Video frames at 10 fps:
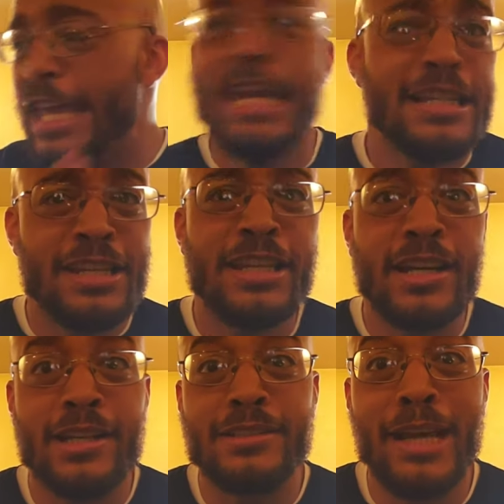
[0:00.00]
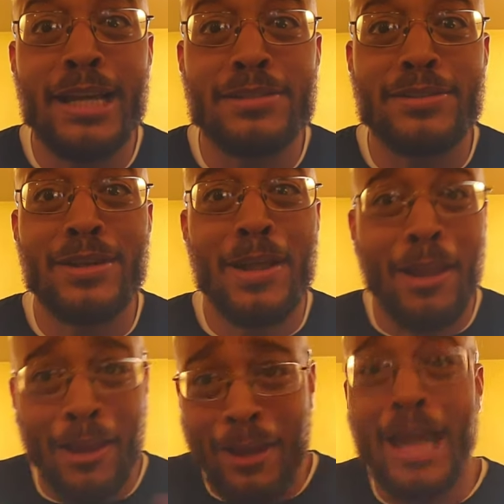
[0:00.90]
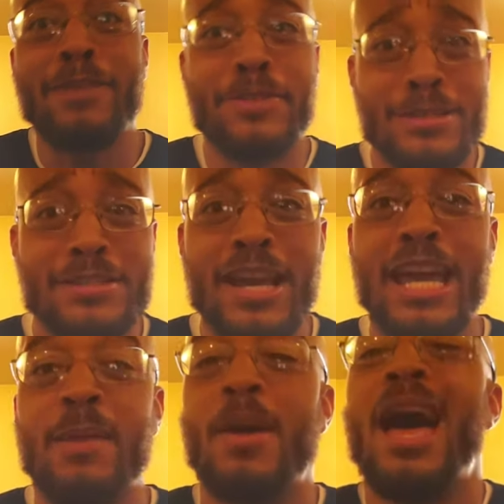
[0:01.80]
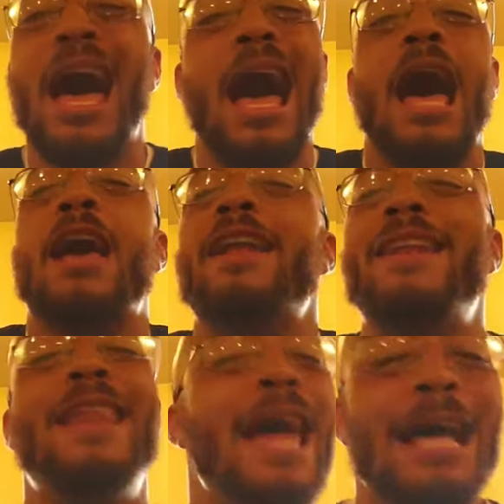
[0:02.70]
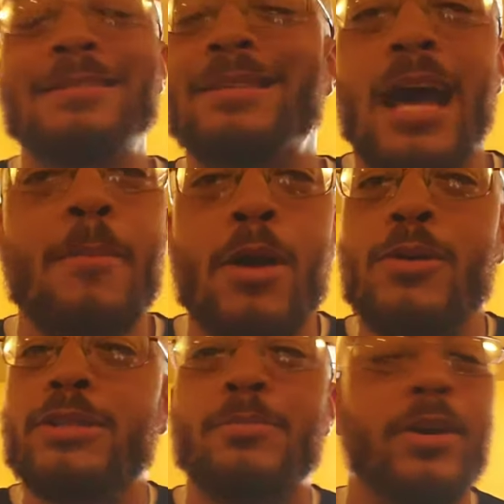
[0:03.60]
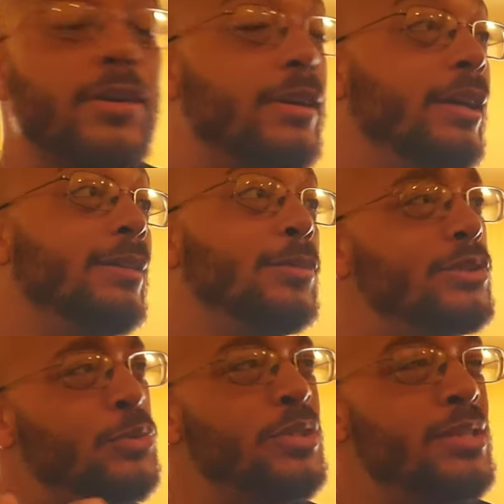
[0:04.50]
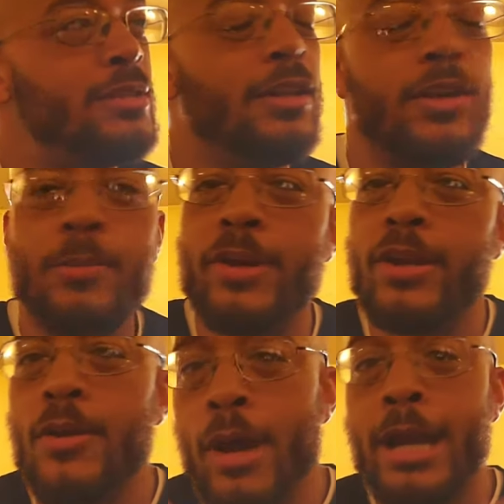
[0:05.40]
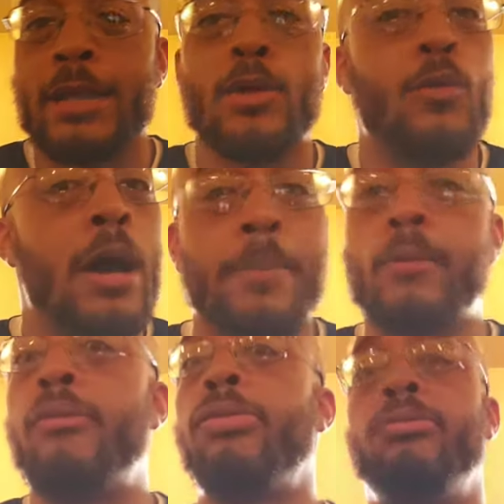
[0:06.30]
Is it gonna taste like the same? Last time I went to Burger King was, was just a little bit ago. I got the Whopper.